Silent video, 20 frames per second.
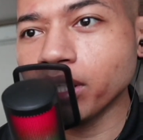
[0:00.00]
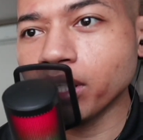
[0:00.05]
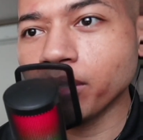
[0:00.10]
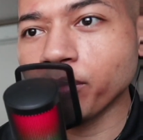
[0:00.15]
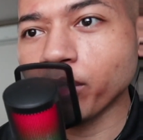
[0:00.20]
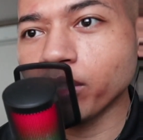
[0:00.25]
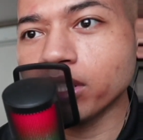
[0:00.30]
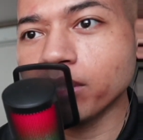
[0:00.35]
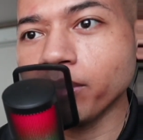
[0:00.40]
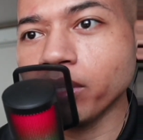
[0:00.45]
I'm
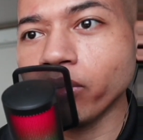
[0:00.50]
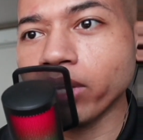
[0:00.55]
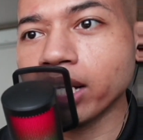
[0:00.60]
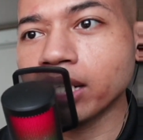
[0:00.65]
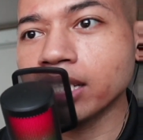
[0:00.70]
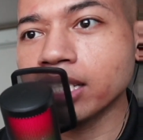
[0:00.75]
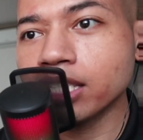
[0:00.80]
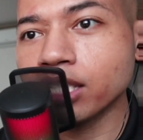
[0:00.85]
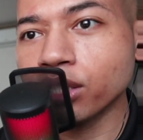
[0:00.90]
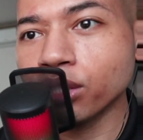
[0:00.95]
going to be
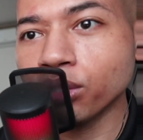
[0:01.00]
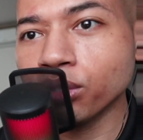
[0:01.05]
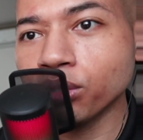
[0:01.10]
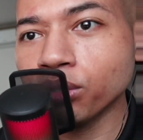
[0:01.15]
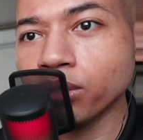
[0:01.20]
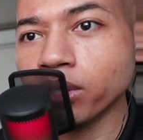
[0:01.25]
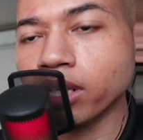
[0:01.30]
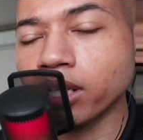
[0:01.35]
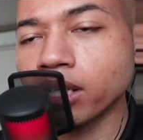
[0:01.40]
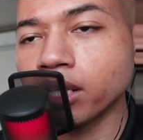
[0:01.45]
reacting to
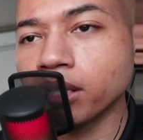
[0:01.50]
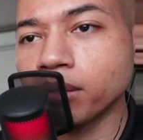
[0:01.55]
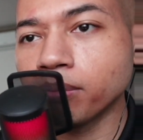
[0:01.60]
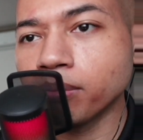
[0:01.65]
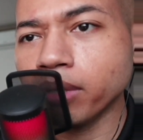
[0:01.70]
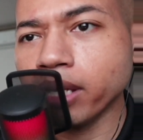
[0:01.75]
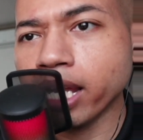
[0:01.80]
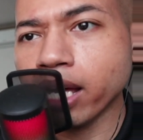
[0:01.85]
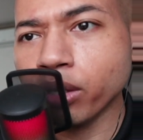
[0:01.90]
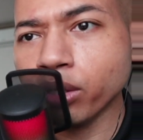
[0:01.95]

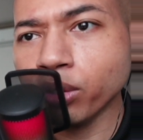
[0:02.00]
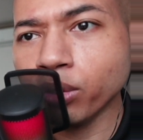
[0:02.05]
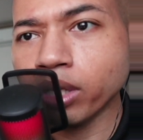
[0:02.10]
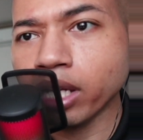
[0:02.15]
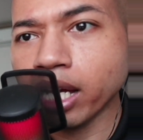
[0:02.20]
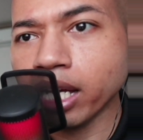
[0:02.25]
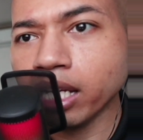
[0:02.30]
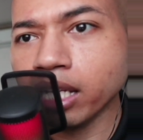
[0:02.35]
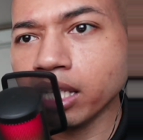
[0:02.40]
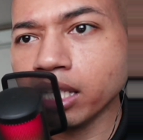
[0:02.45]
Now
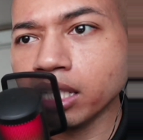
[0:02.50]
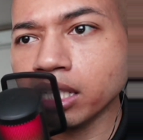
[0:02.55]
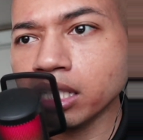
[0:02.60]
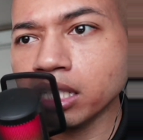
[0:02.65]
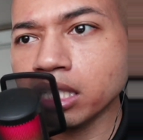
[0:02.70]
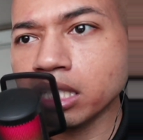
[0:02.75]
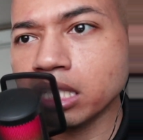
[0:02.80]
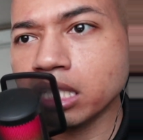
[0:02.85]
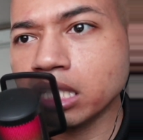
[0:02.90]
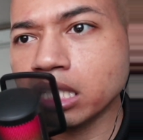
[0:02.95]

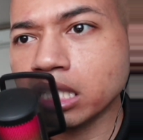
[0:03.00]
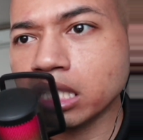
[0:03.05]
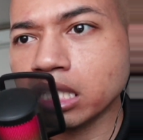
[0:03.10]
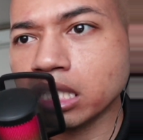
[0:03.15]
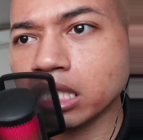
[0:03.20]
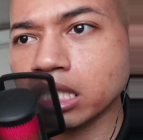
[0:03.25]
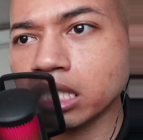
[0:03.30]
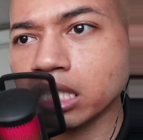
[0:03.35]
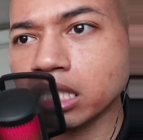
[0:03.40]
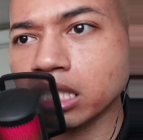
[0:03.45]

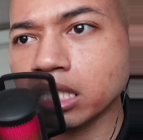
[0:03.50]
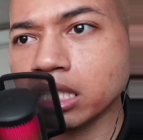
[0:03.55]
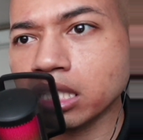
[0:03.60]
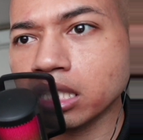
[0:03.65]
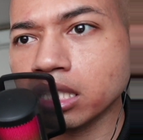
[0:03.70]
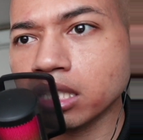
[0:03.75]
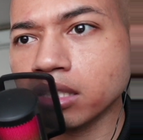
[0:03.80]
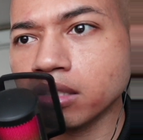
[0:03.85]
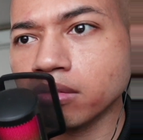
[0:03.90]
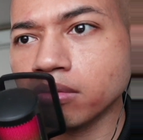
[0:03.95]
United's,
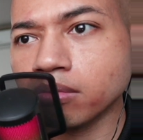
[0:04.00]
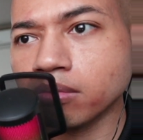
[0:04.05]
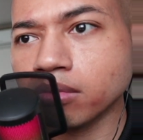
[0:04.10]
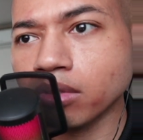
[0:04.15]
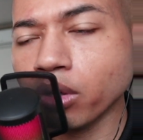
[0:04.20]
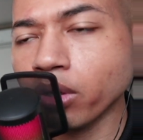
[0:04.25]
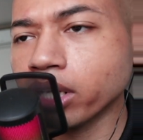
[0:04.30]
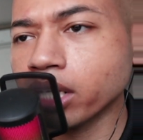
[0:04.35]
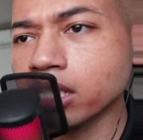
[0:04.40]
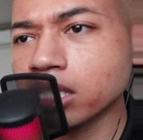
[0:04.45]

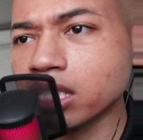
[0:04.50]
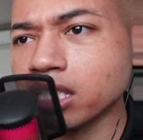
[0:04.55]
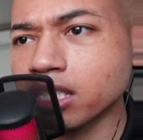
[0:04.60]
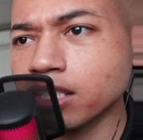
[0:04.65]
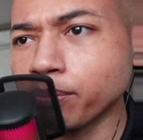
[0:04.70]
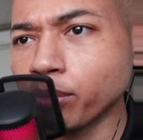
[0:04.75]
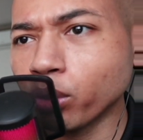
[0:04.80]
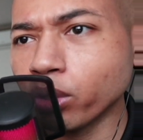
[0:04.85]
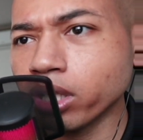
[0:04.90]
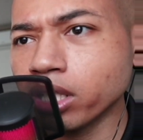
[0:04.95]
I guess it's the
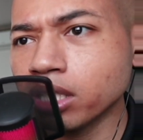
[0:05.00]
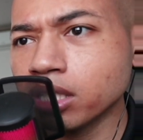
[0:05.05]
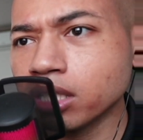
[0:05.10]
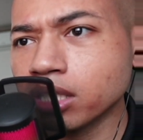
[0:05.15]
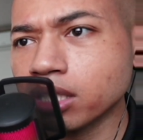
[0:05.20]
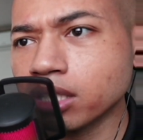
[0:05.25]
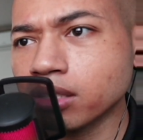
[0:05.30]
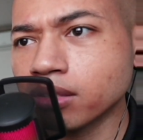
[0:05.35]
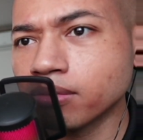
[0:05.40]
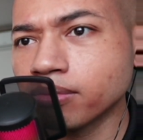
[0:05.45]
boys,